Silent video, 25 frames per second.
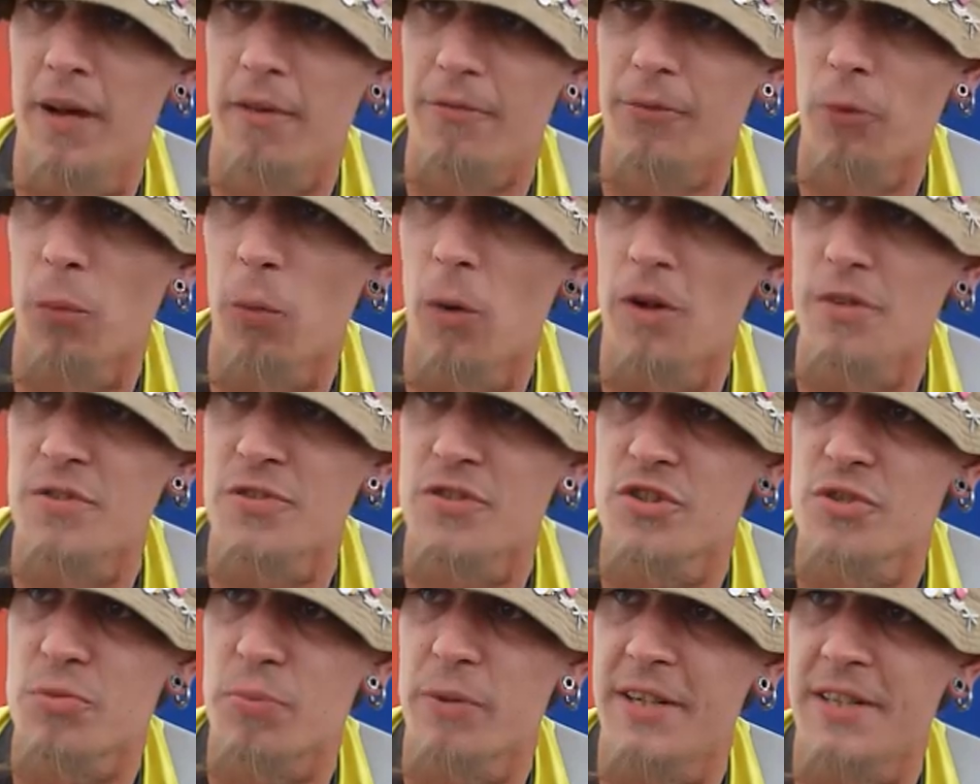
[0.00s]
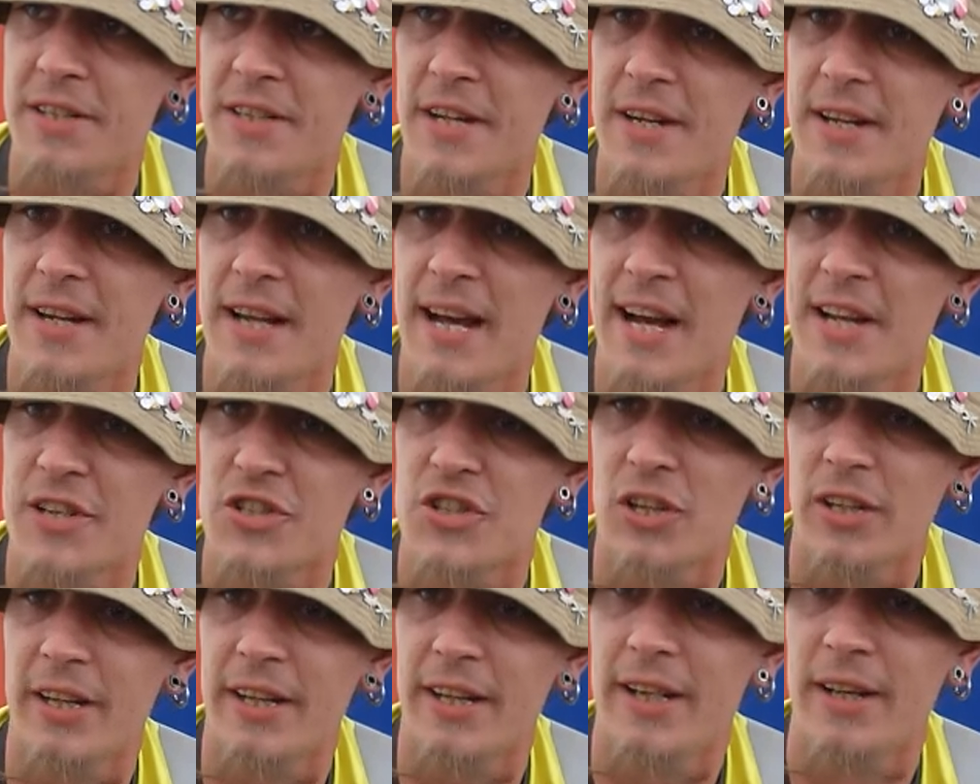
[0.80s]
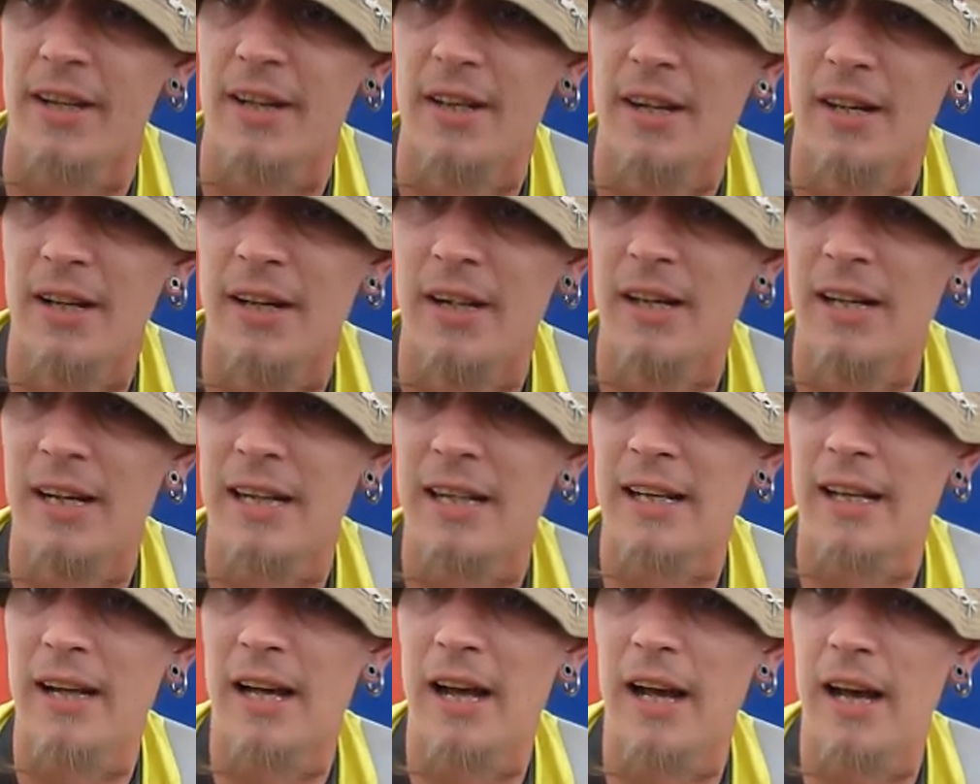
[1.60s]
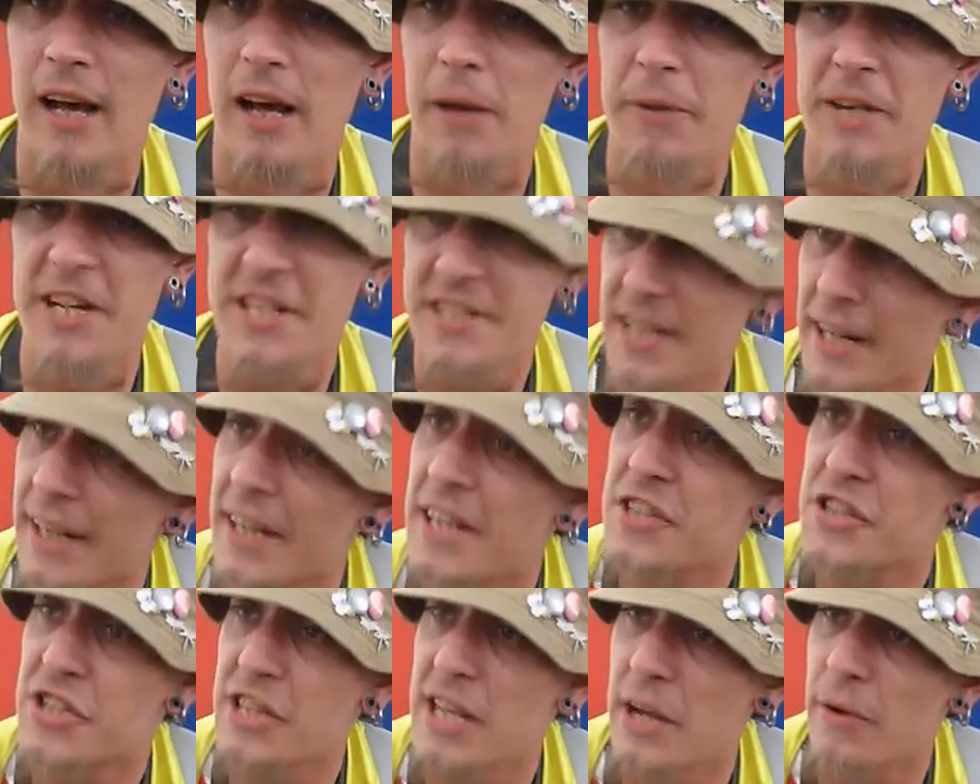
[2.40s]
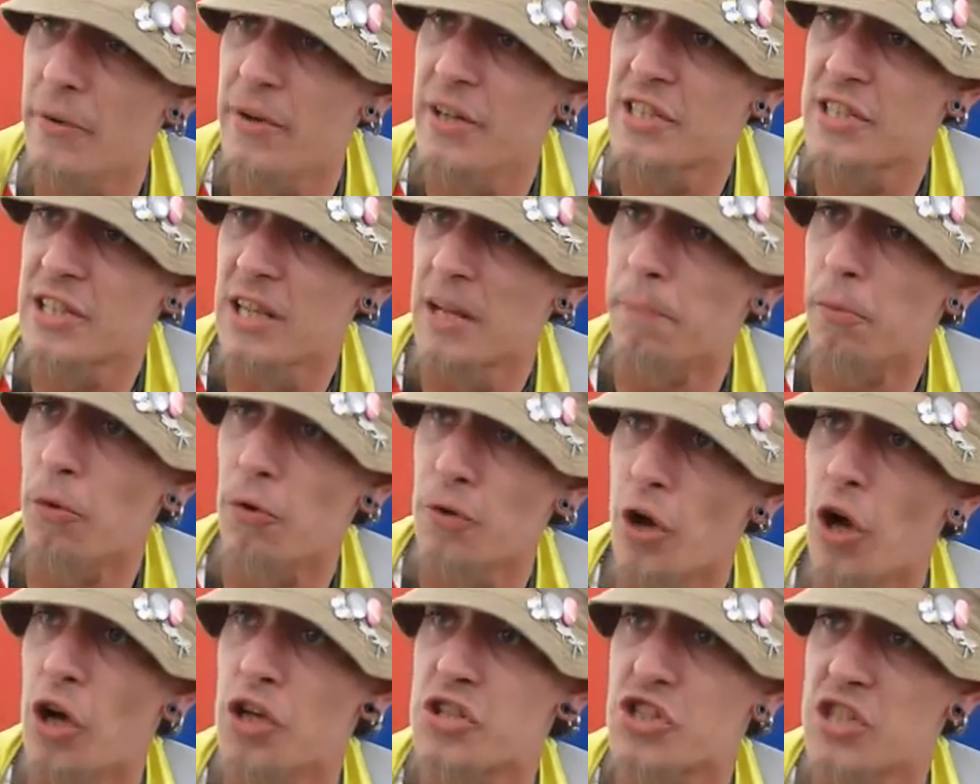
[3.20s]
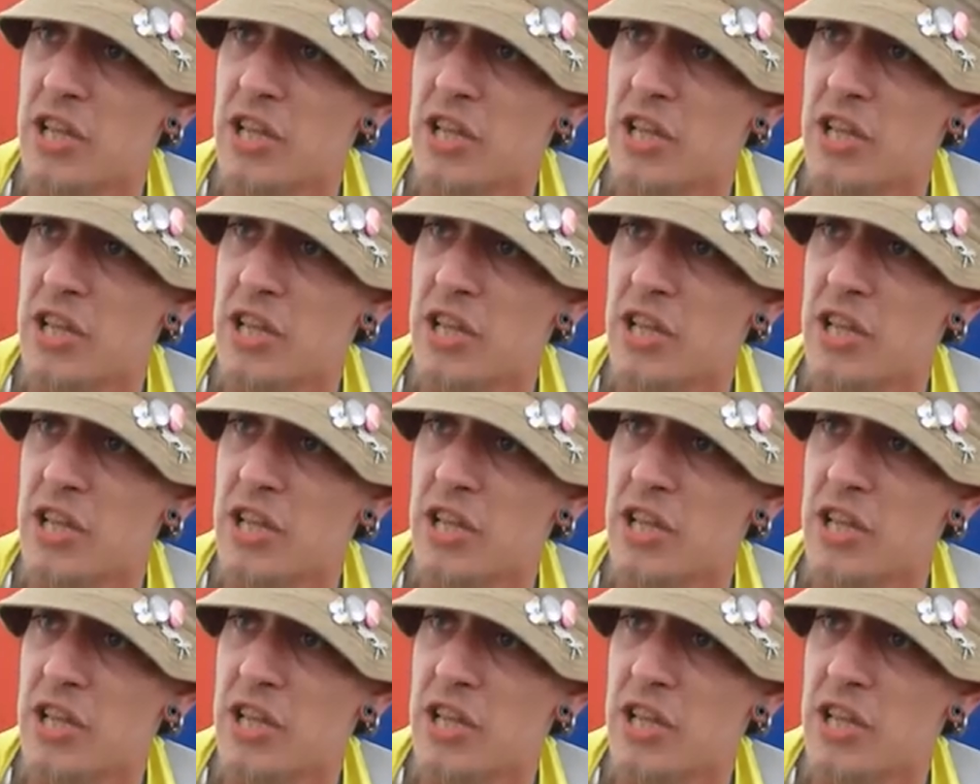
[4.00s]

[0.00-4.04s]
For once, we didn't actually. We did take it seriously, but not as